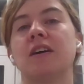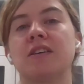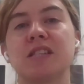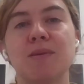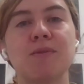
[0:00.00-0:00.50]

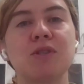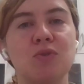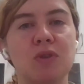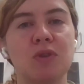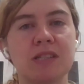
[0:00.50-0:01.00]
Some
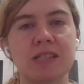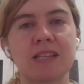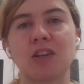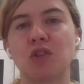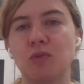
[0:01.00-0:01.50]
students
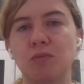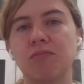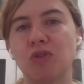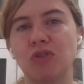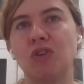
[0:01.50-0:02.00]
decide to
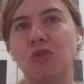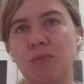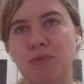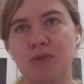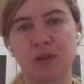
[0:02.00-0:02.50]
continue
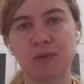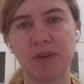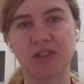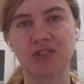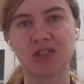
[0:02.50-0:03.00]
and pursue the
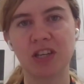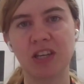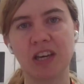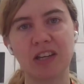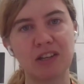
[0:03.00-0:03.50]

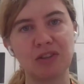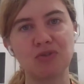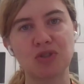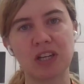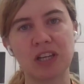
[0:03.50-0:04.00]
PhD, and
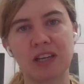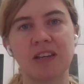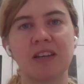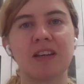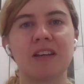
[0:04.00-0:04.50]
usually
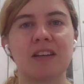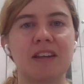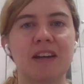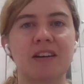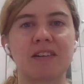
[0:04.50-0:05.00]

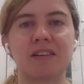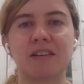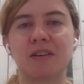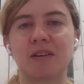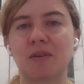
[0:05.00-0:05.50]
they are
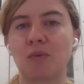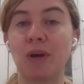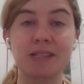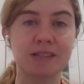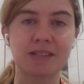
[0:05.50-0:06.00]

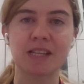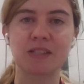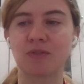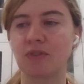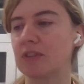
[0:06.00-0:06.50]
quite
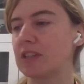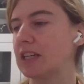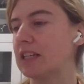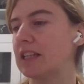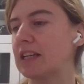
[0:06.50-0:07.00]
successful
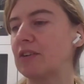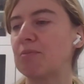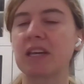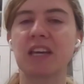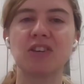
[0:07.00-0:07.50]
in their
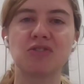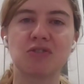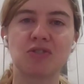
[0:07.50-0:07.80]
application.